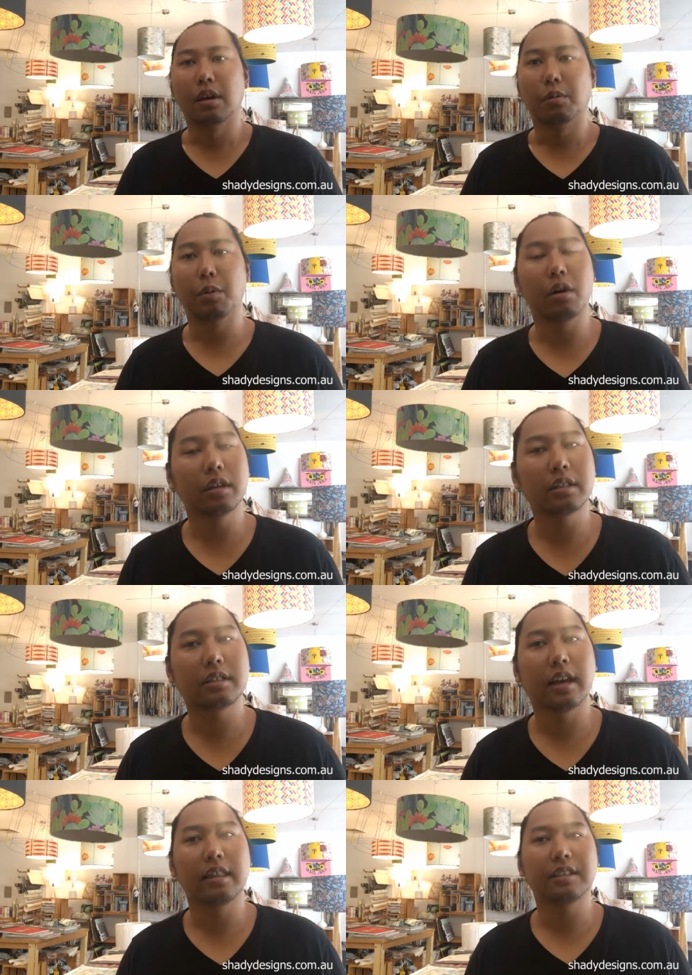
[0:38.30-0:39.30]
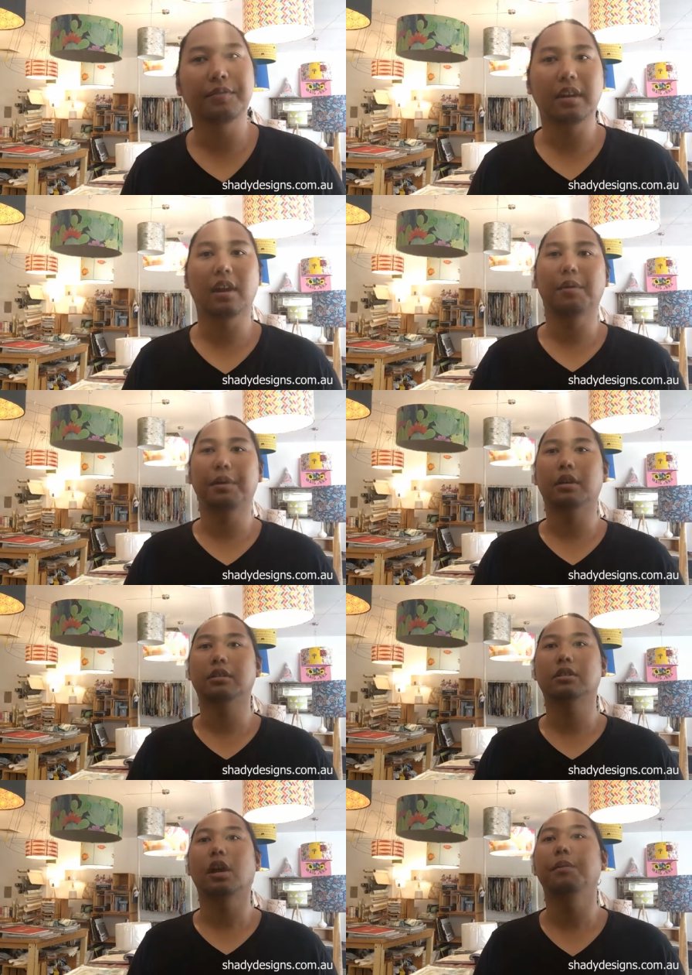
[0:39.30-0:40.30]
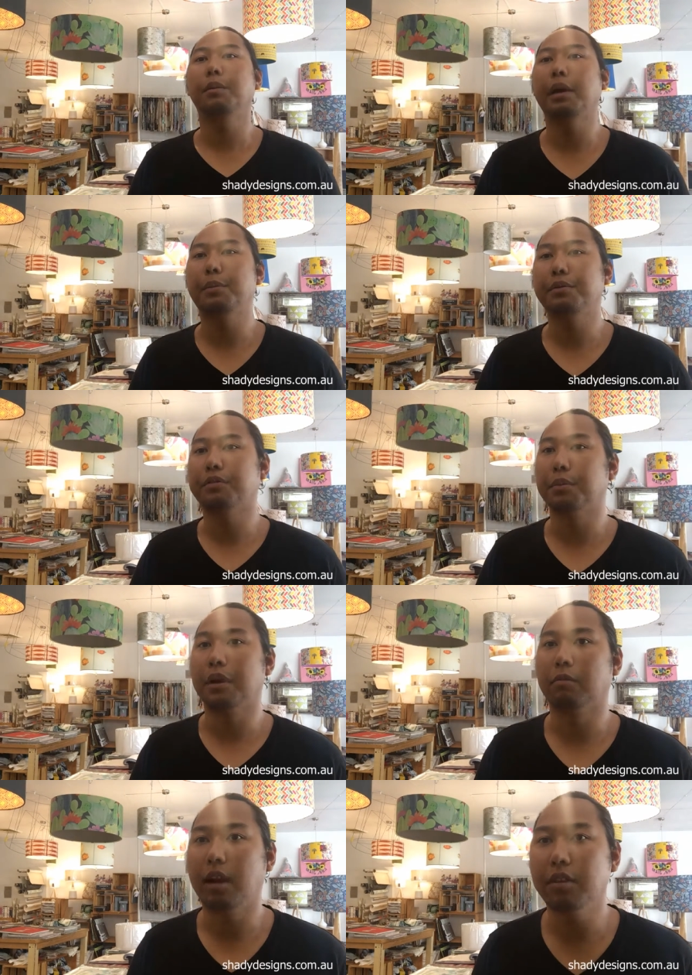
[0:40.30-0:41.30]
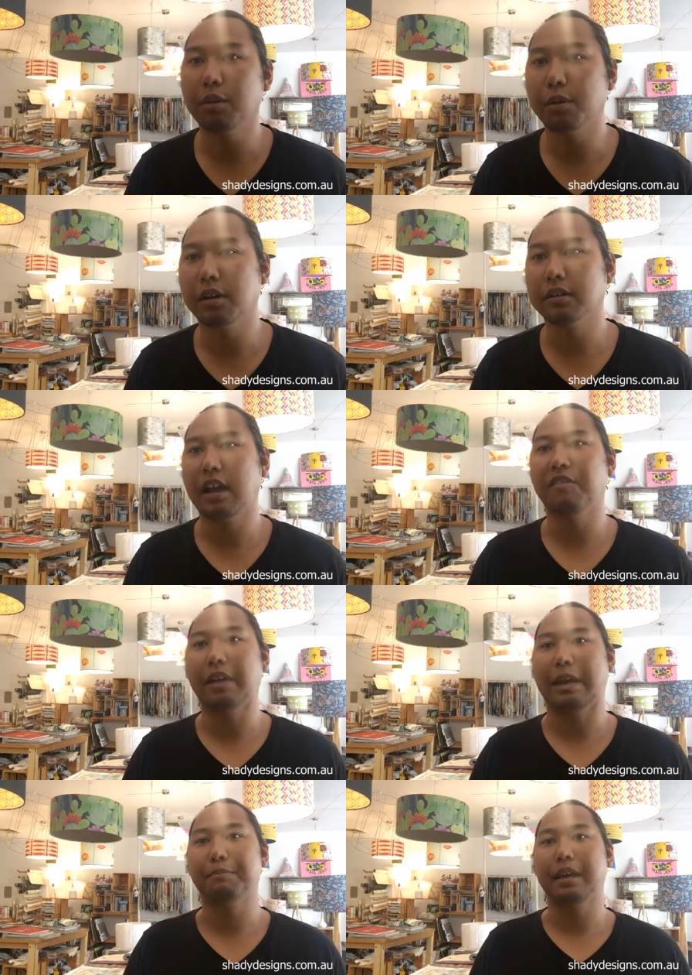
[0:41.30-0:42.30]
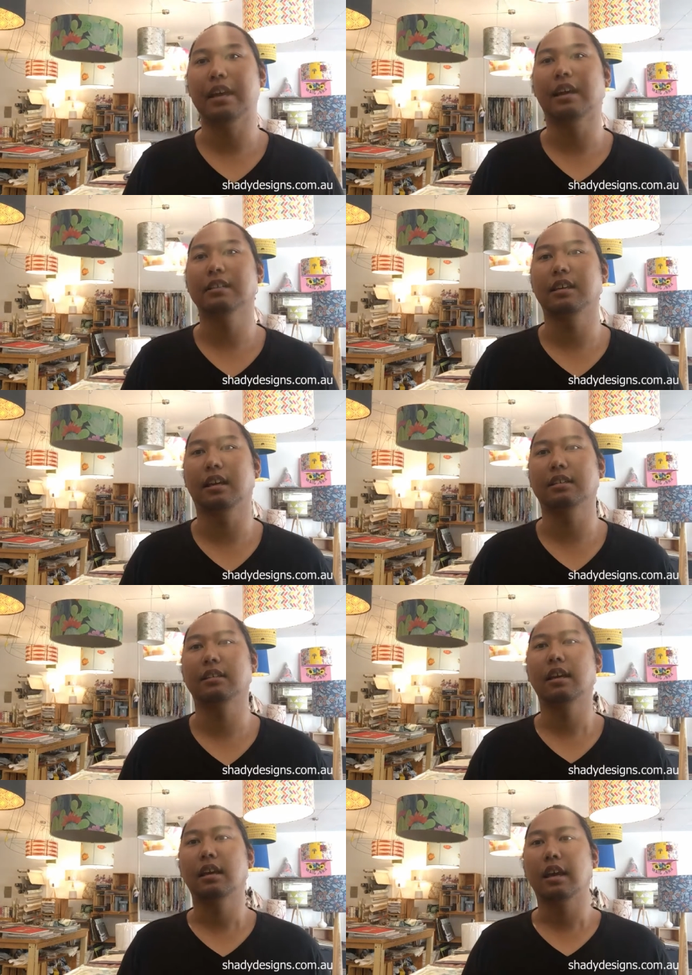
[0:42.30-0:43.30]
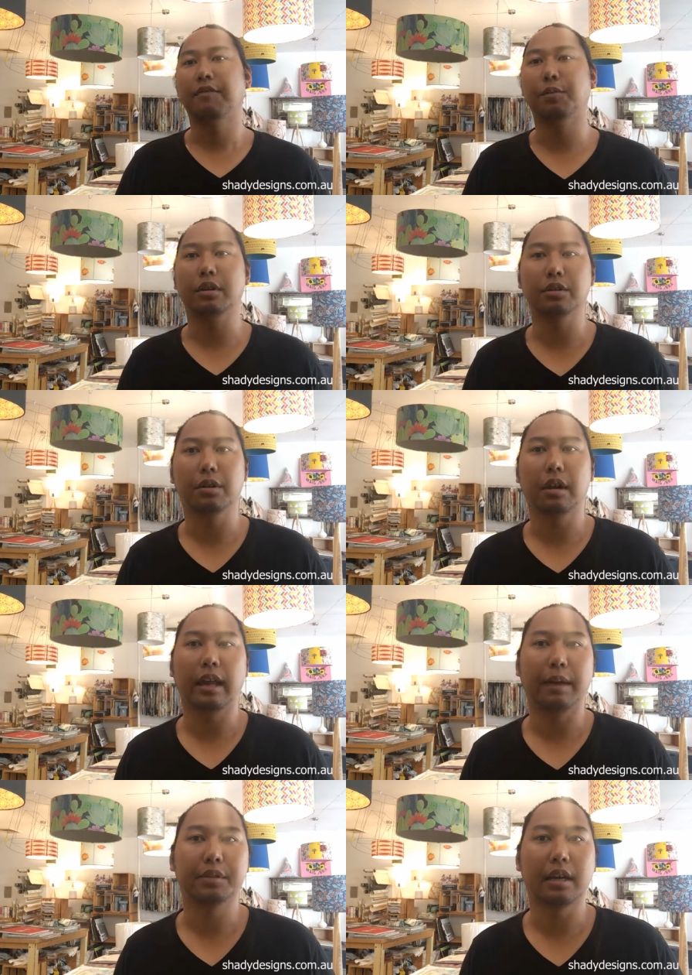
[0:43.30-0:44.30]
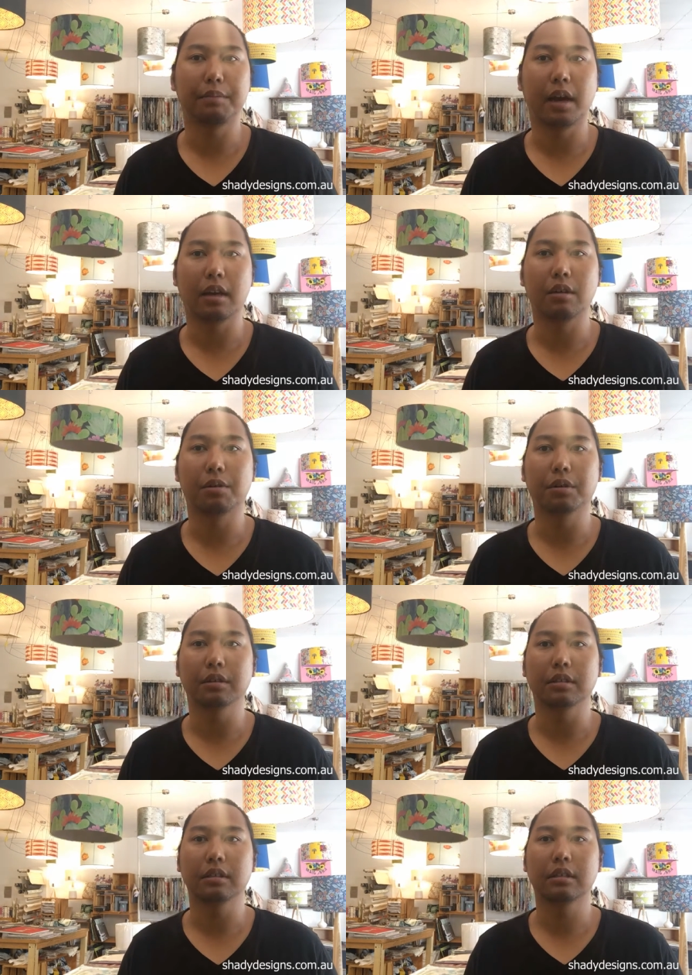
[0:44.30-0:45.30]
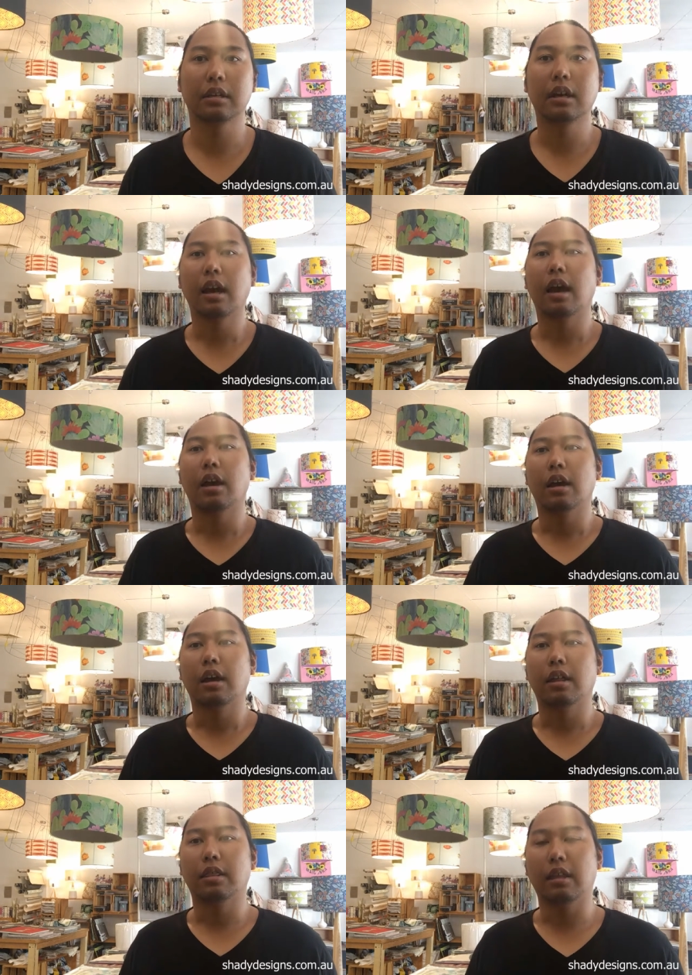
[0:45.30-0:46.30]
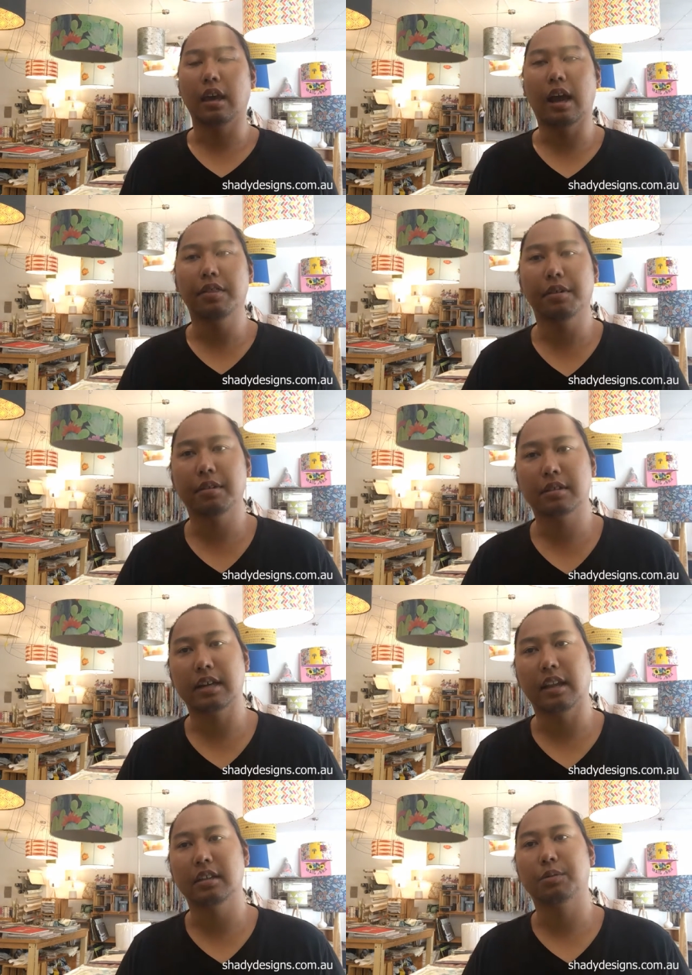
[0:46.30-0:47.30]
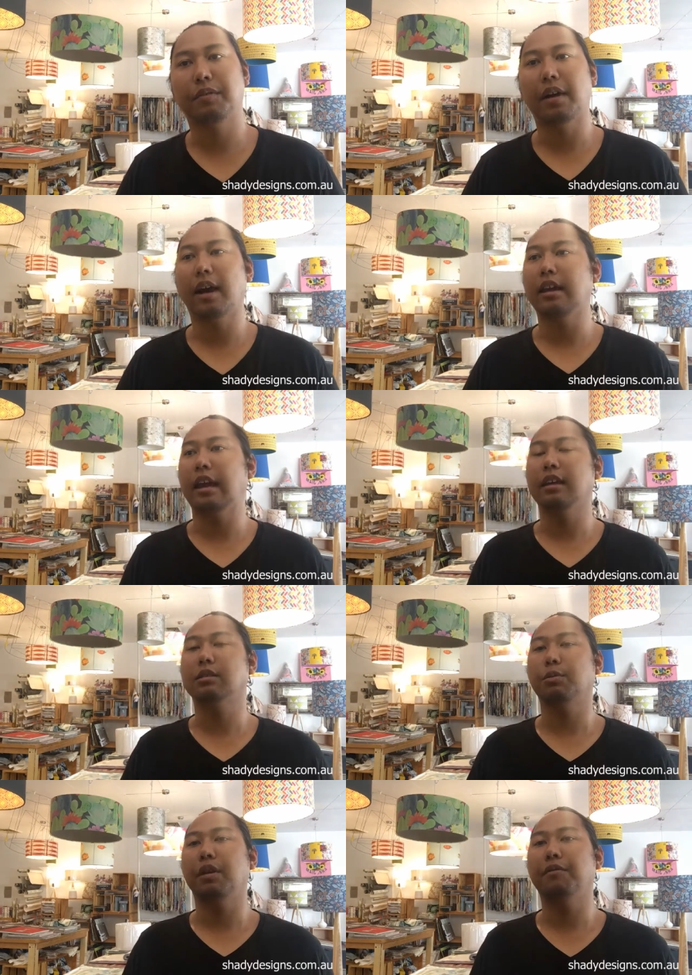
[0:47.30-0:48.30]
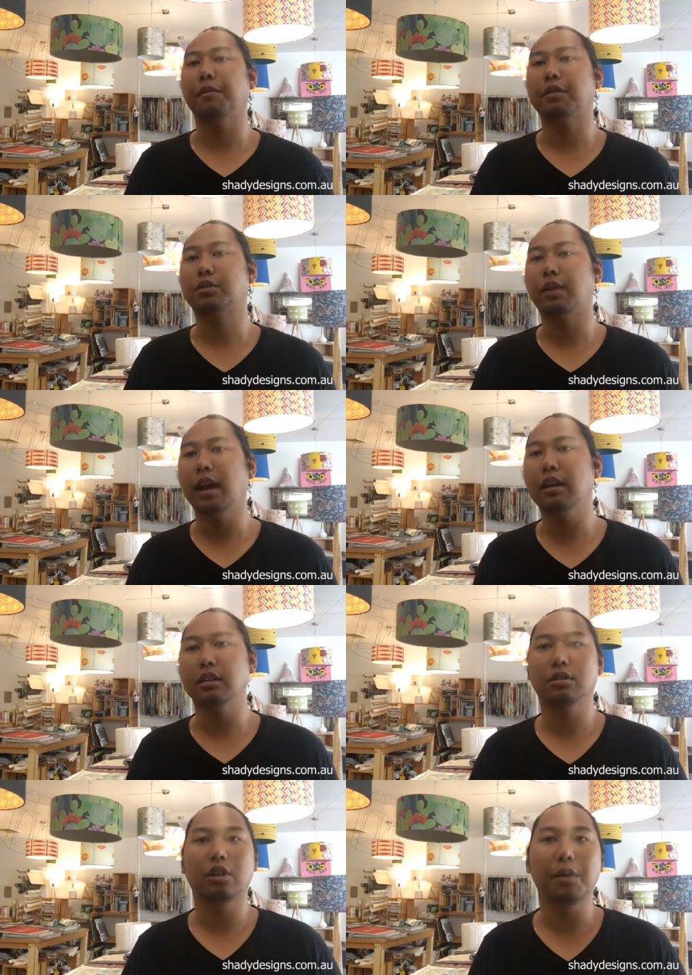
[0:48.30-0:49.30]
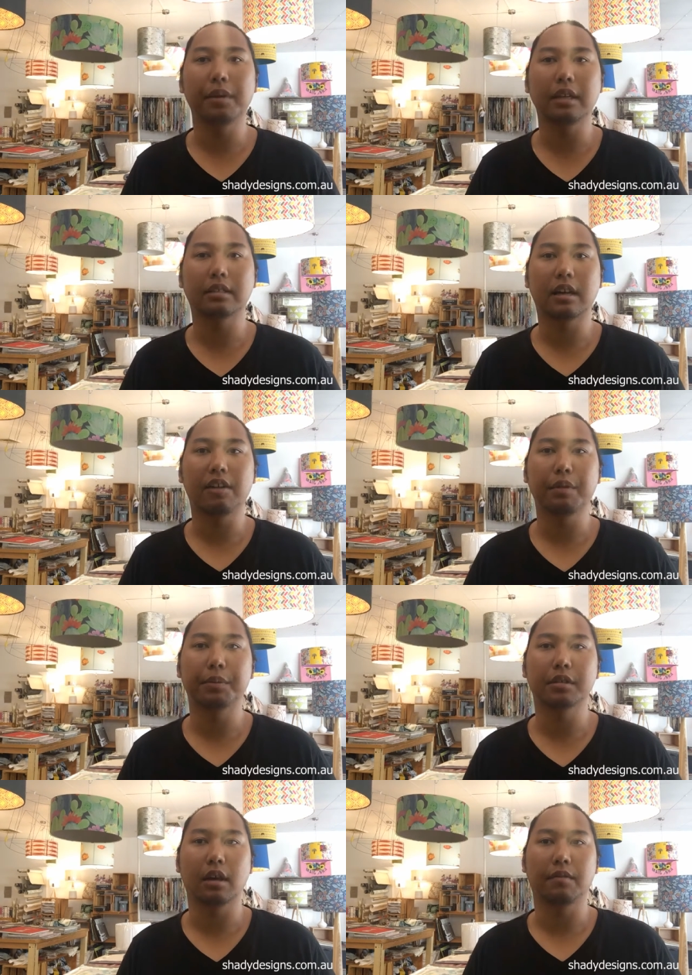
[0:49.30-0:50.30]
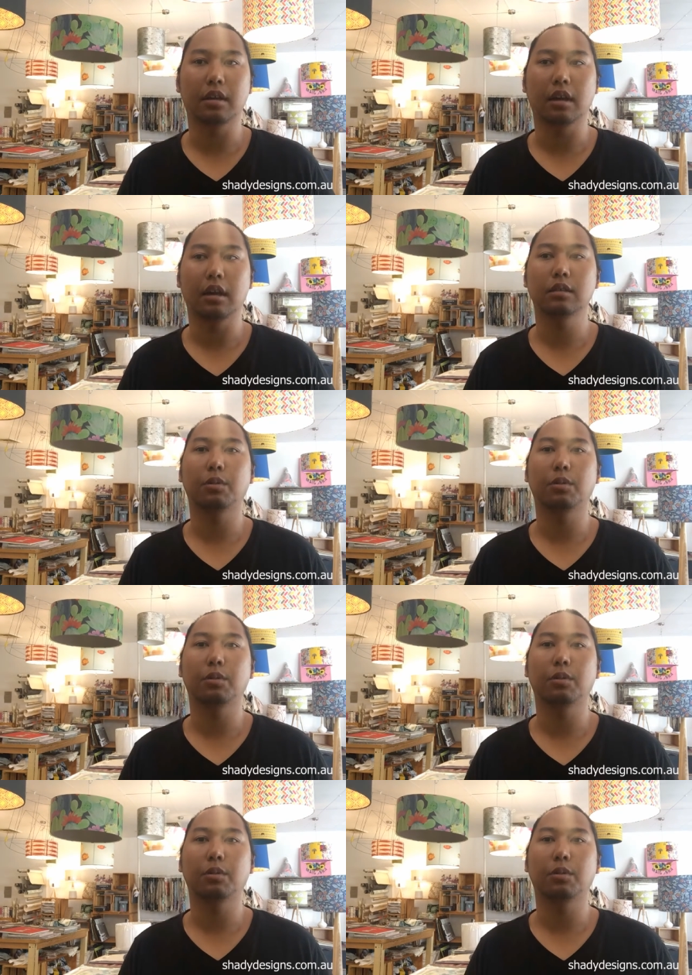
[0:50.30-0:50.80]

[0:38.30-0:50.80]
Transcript: We wanted to share this video because so many people from around the world have been asking us if we do lampshade making courses. The other challenge we've had is we've trained so many staff members over the years.